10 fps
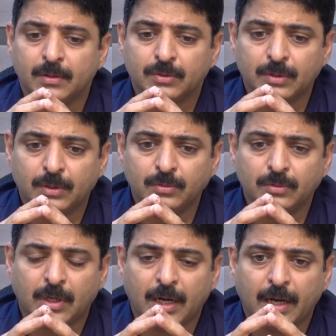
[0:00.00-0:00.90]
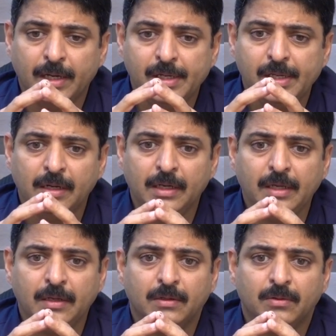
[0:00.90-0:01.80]
So now
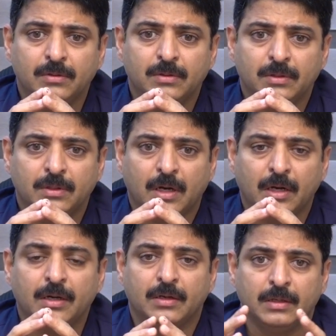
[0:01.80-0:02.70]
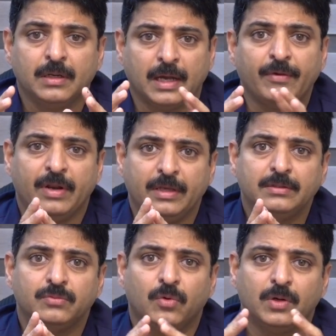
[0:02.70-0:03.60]
ideally on
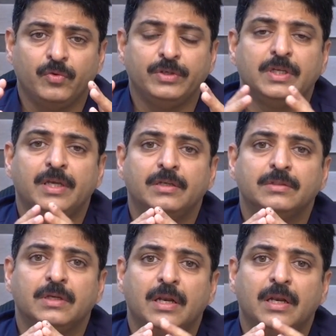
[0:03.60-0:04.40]
average what we say is